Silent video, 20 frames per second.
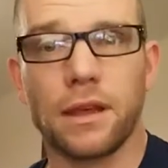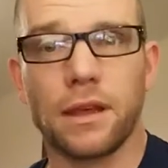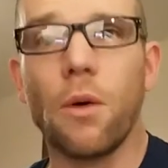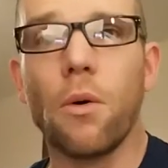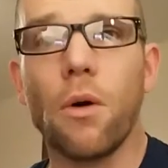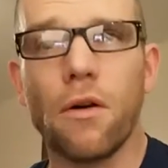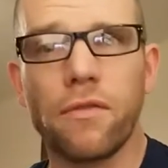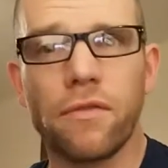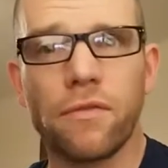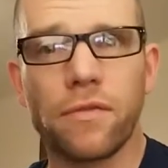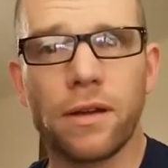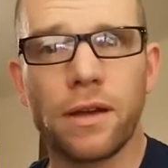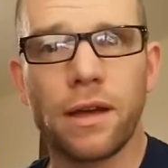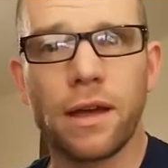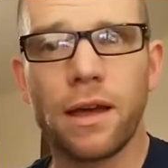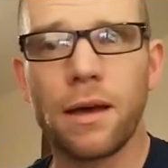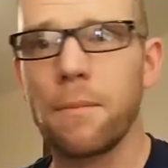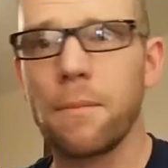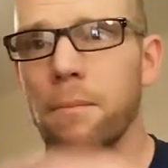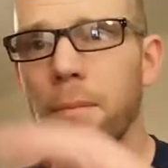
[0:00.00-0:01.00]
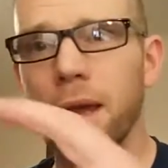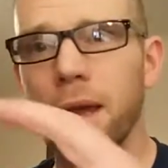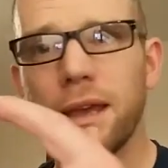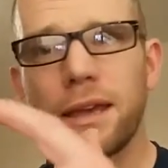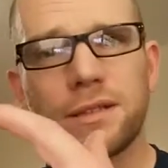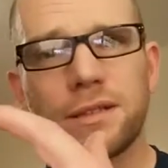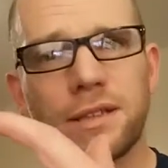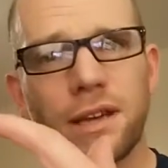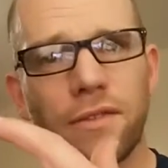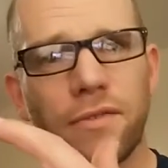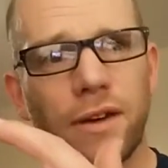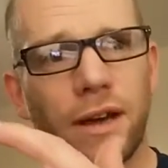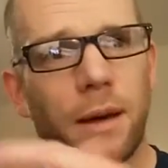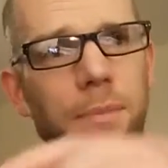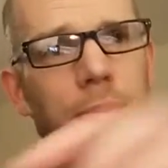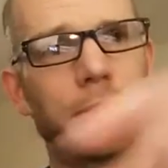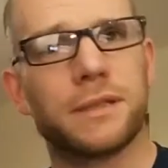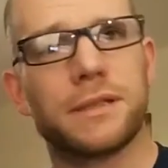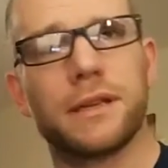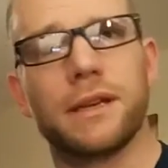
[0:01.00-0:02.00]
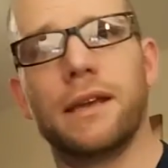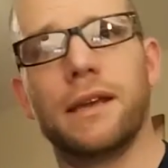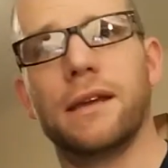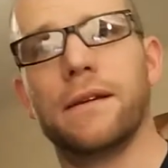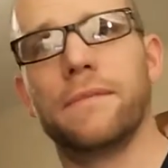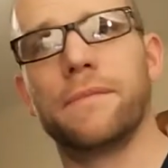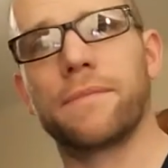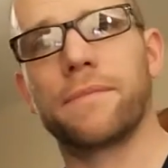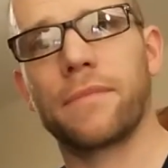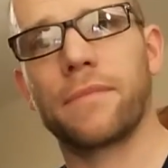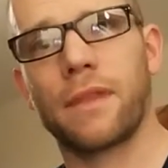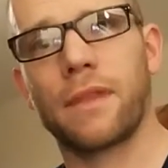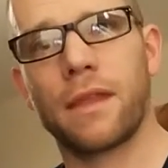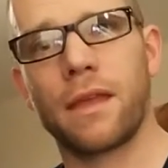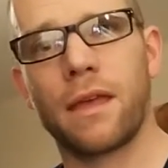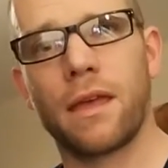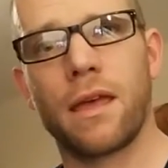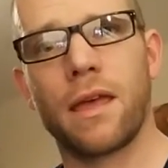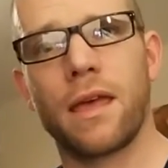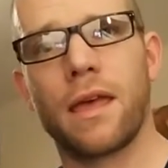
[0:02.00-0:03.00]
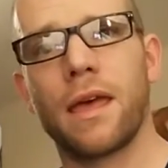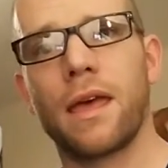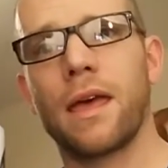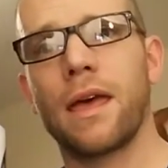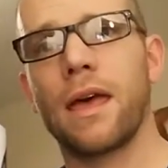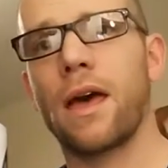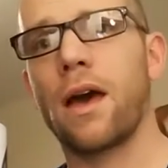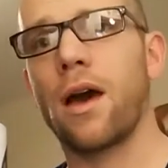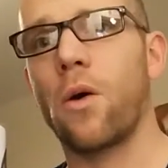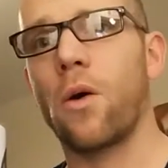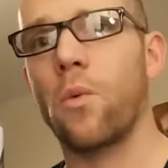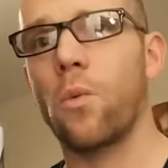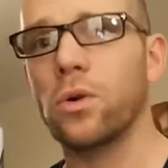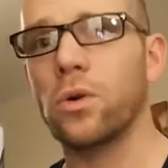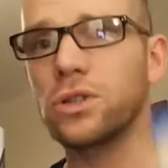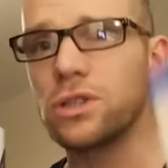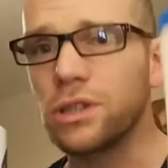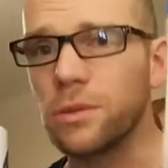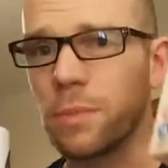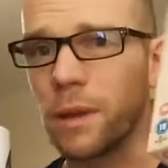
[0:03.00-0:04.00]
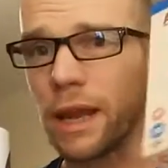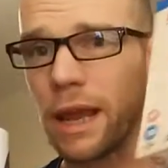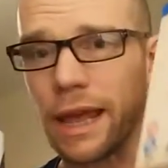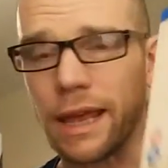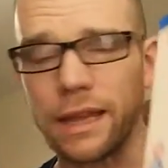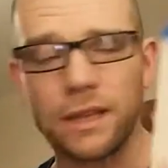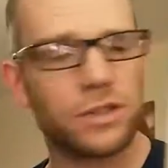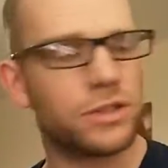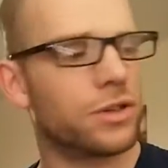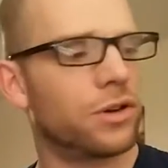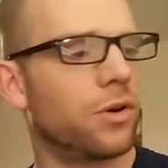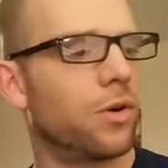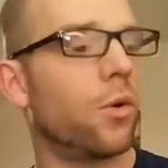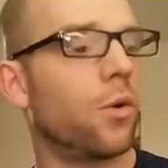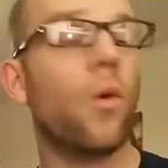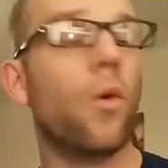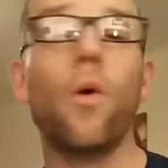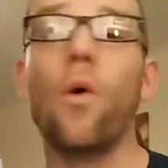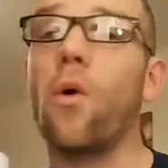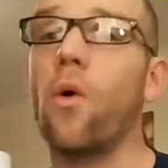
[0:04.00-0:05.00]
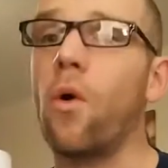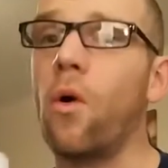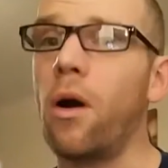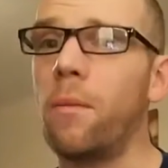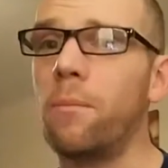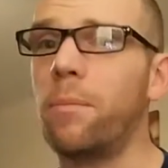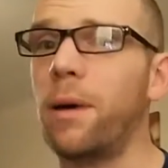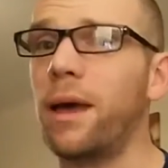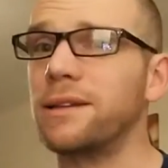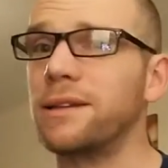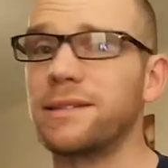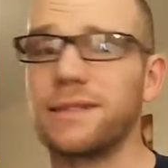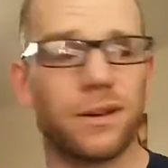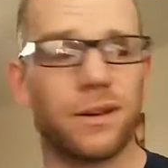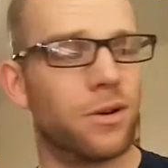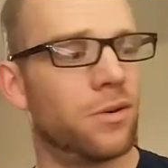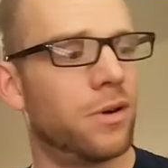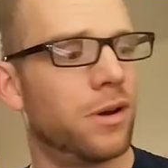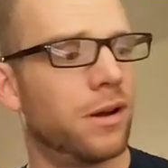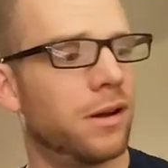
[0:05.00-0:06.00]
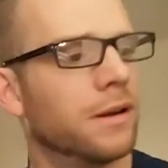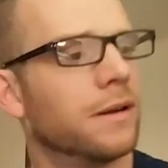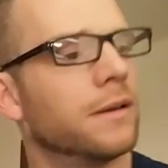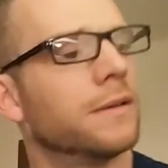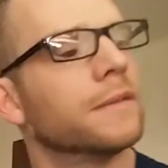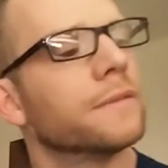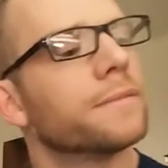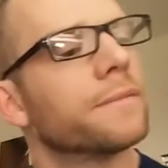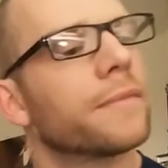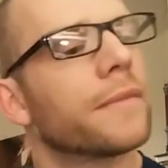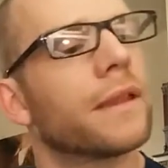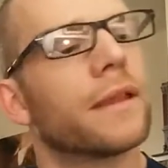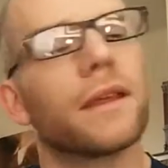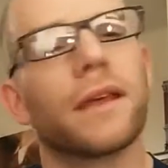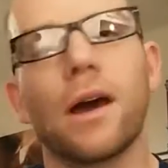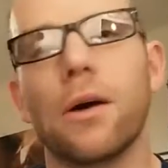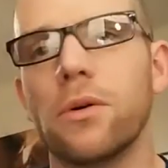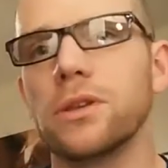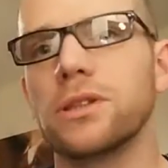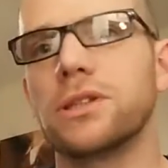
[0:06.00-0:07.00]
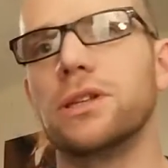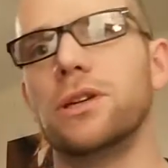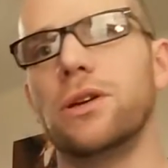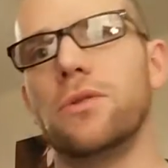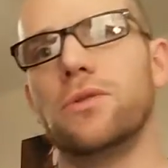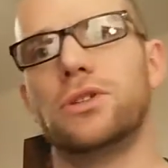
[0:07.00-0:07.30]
go off. Make yourself a cup of tea. Watch a bit of Hitch. Or, better still, go onto